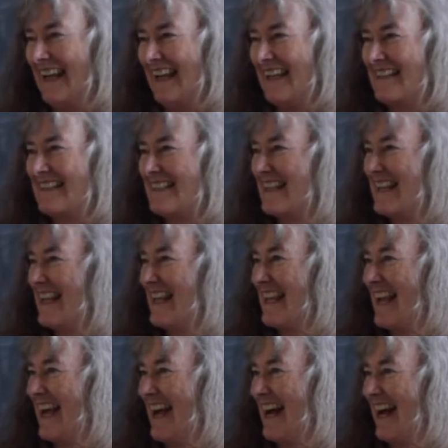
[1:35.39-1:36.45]
it's
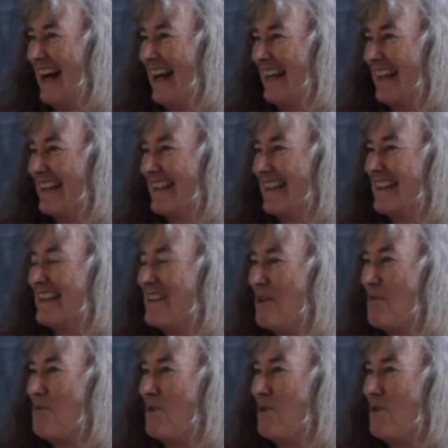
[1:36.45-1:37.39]
the, uh, you know,